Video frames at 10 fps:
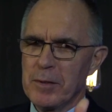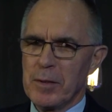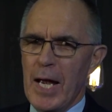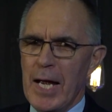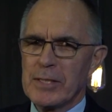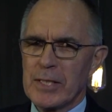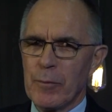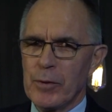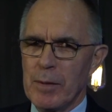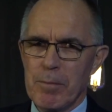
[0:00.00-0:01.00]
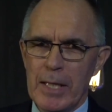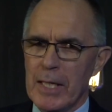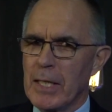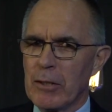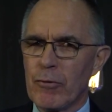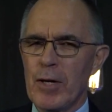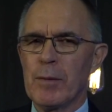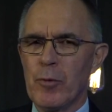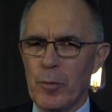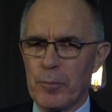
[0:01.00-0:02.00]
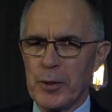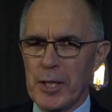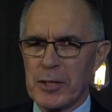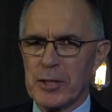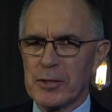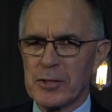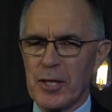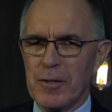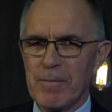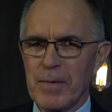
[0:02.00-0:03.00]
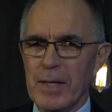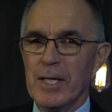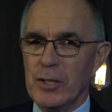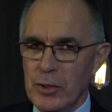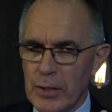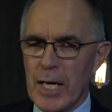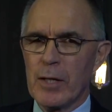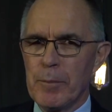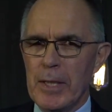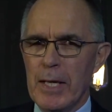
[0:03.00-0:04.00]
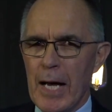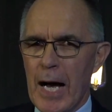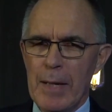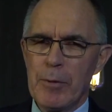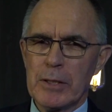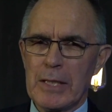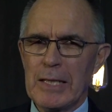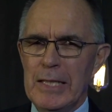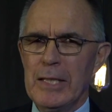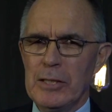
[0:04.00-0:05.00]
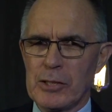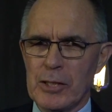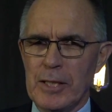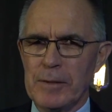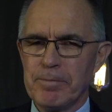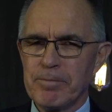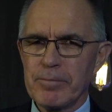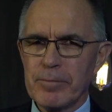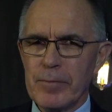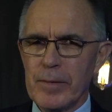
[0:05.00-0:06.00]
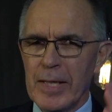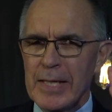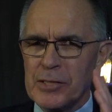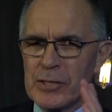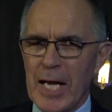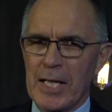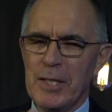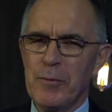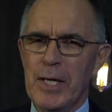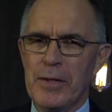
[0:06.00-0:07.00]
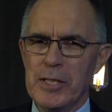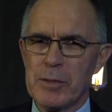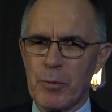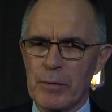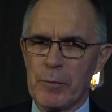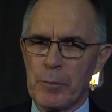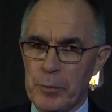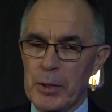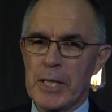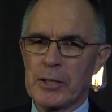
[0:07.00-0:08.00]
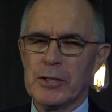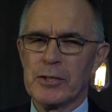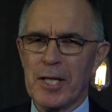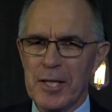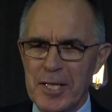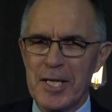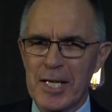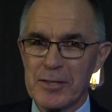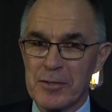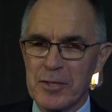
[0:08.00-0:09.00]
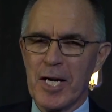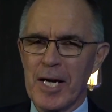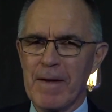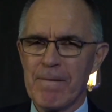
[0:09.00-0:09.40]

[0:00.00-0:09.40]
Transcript: ends up with him making incredible predictions. So you're going to be able to clearly see exactly where these predictions are leading us today.